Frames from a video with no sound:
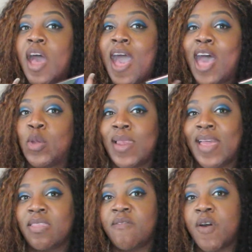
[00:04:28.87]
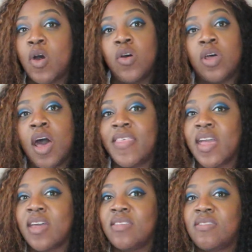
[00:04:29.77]
how do I like the phone, all
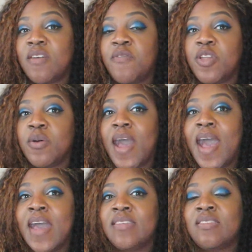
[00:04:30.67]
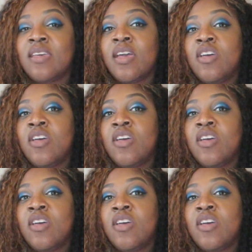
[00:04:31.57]
that good stuff for you guys.